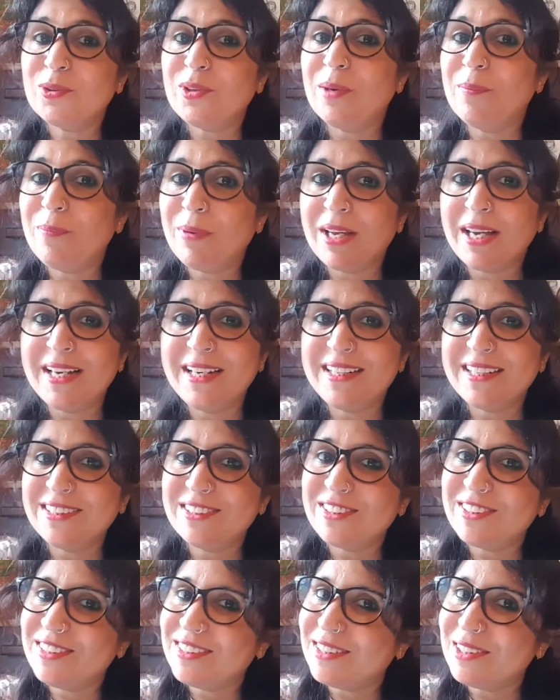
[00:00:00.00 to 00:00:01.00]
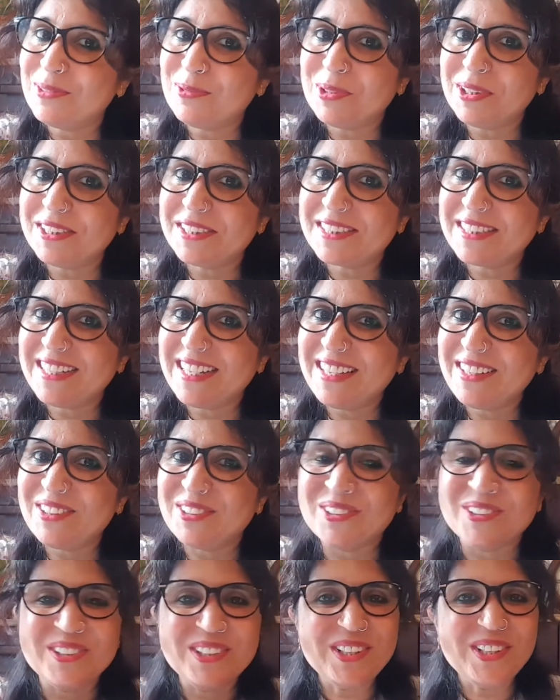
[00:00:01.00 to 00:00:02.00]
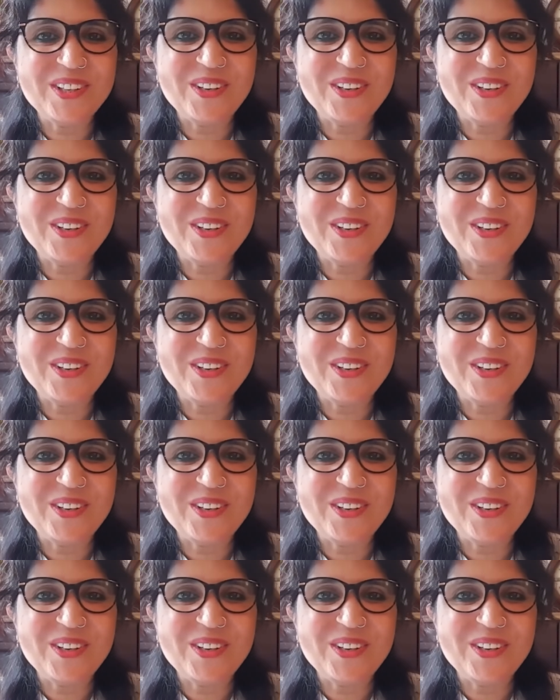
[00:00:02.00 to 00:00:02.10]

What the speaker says: apply it in the real world scenario.